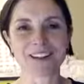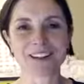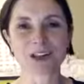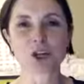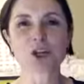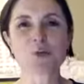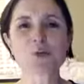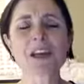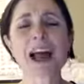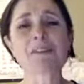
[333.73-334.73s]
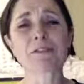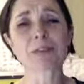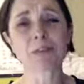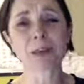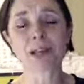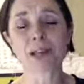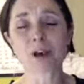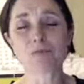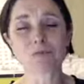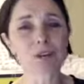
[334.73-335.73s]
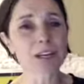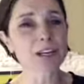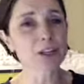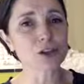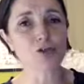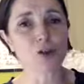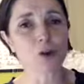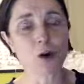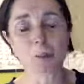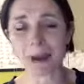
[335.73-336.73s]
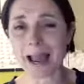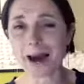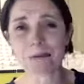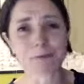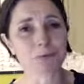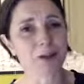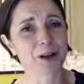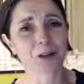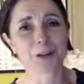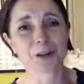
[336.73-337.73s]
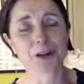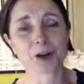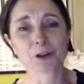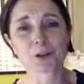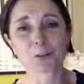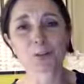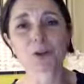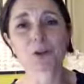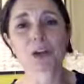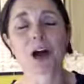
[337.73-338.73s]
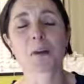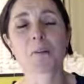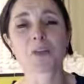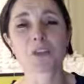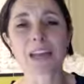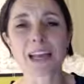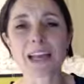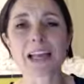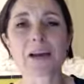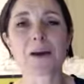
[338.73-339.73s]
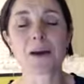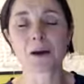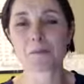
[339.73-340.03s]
You would have to be really strong, powerful person to put up with the inner